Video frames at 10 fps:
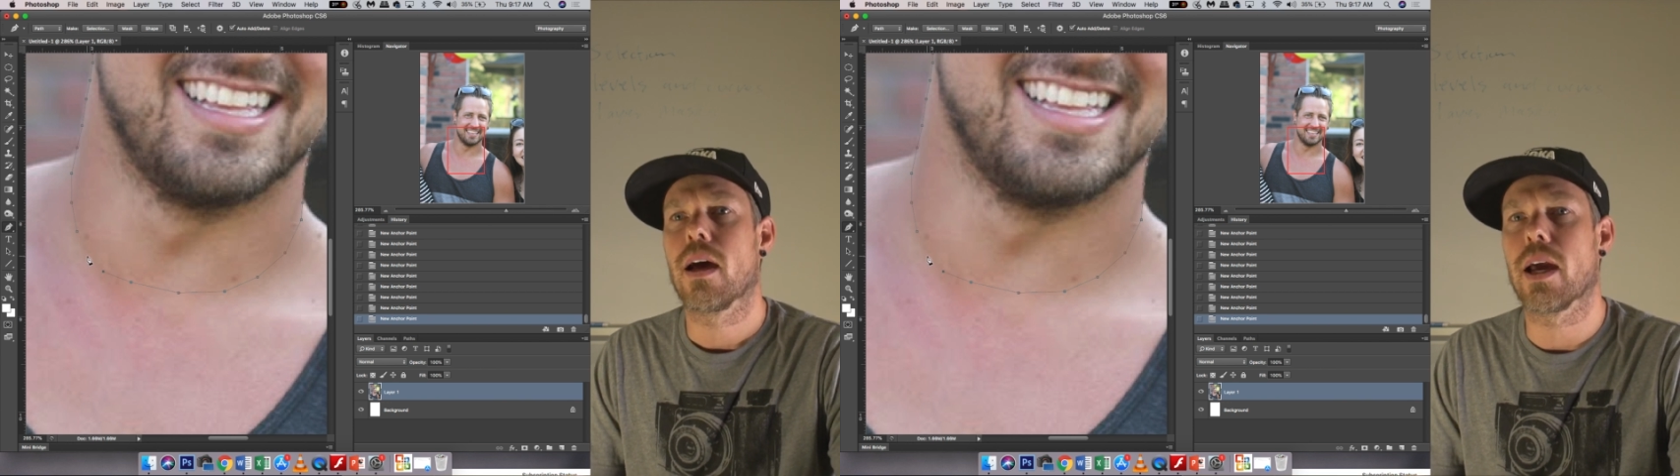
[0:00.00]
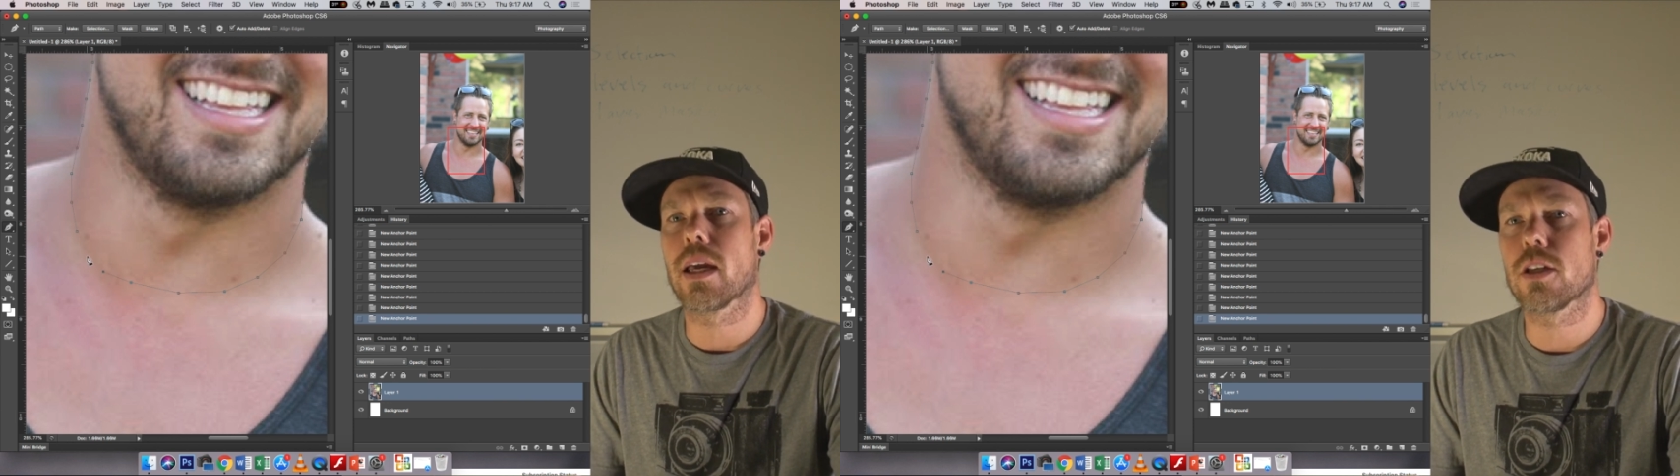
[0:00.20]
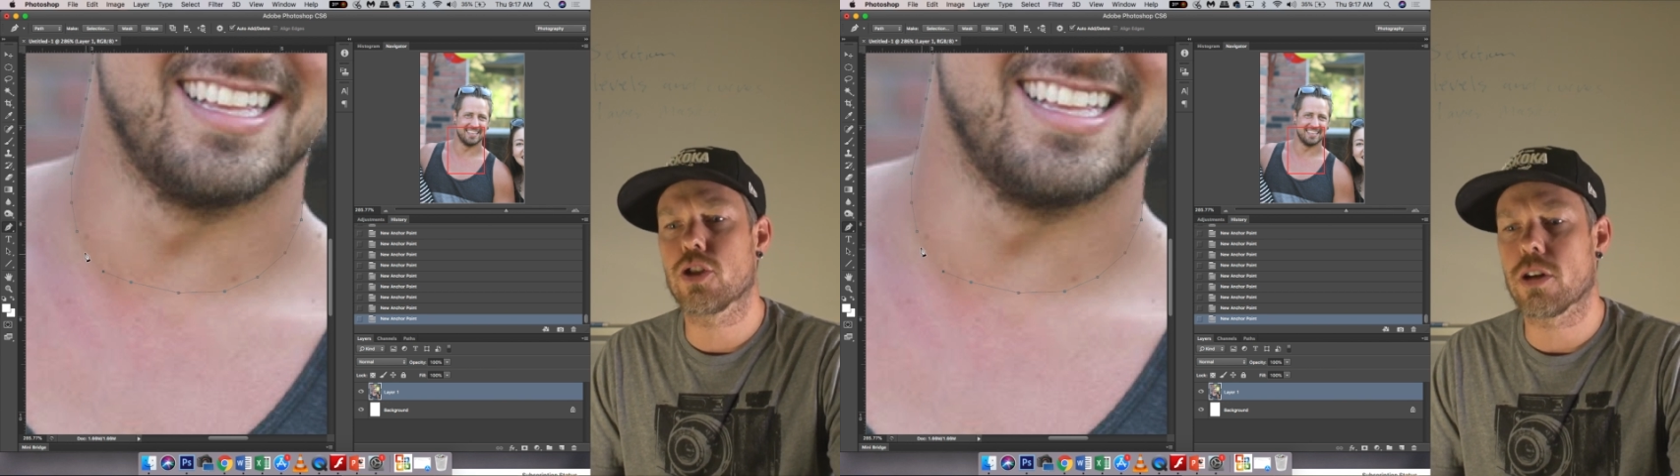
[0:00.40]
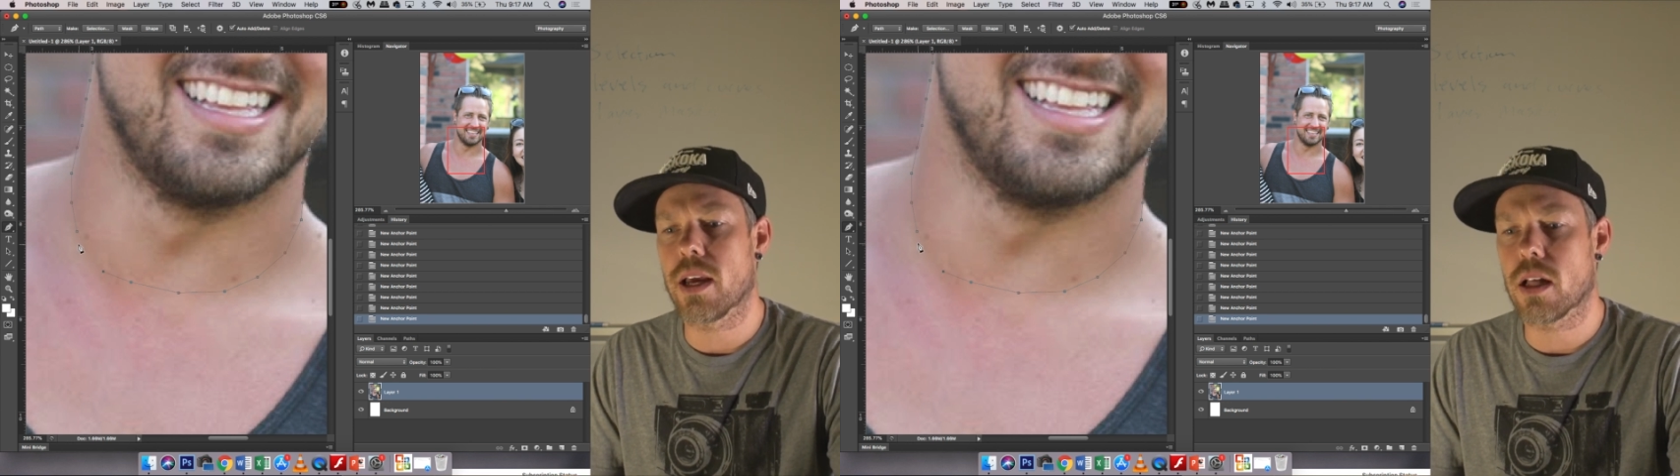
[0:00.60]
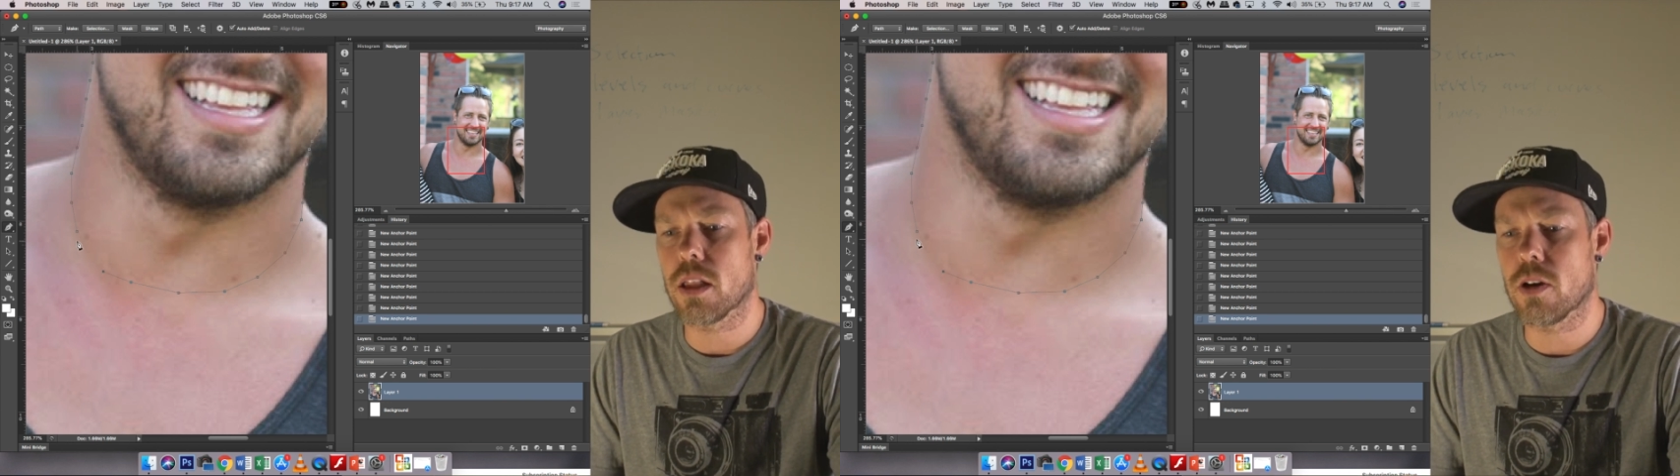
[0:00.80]
I'm going to try
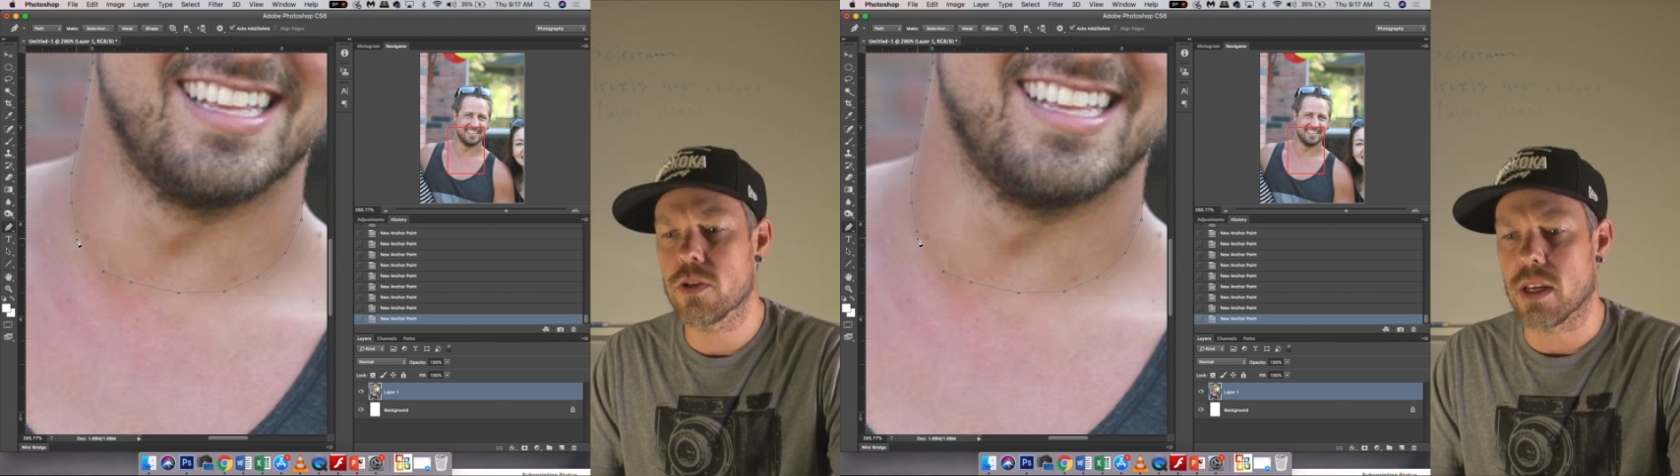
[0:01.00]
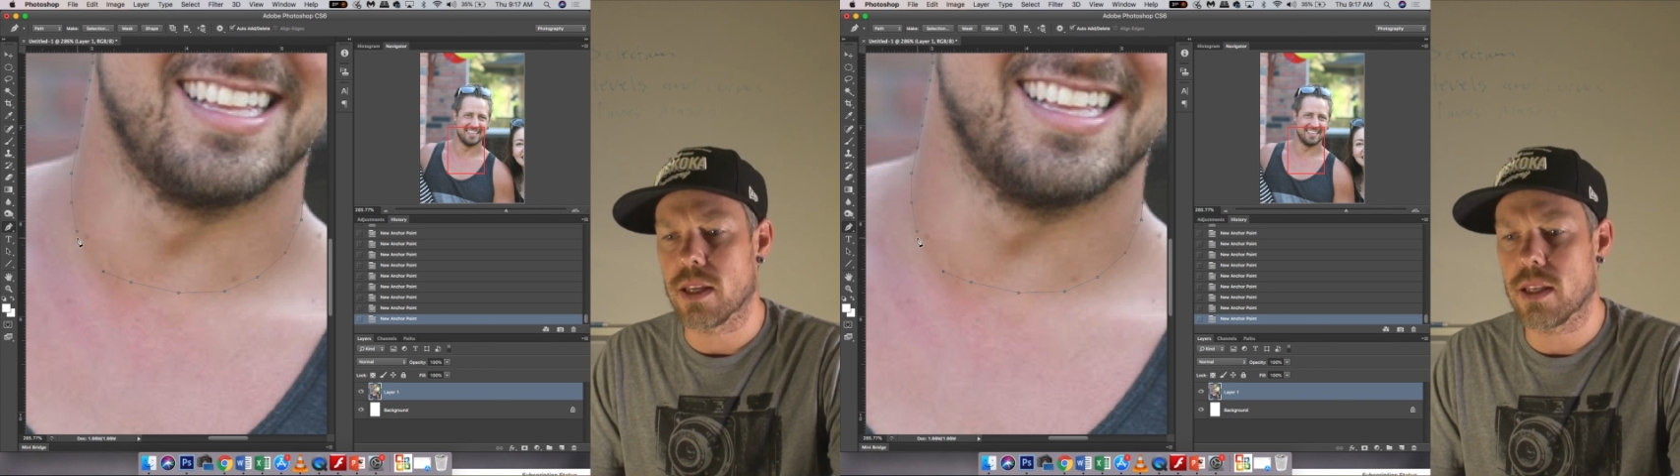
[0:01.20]
and close it.